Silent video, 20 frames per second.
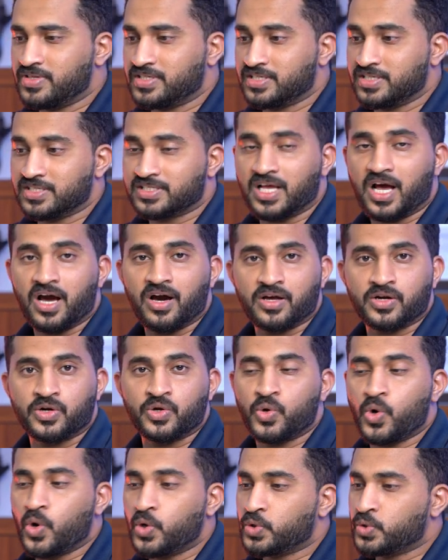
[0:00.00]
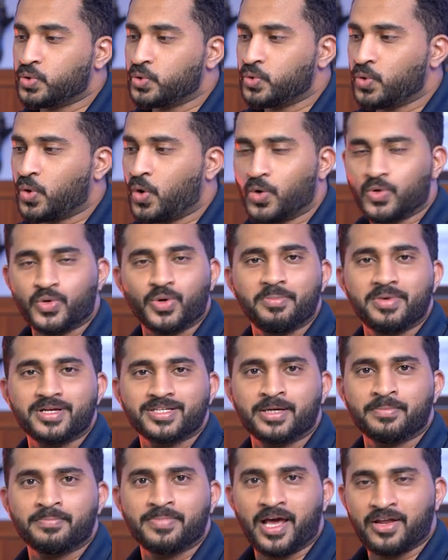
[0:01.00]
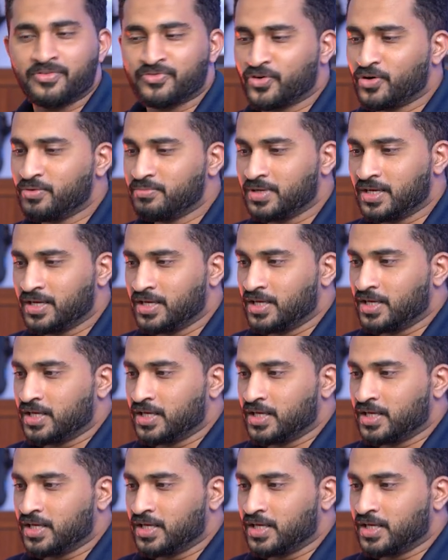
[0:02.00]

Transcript: which is our go-to automation platform.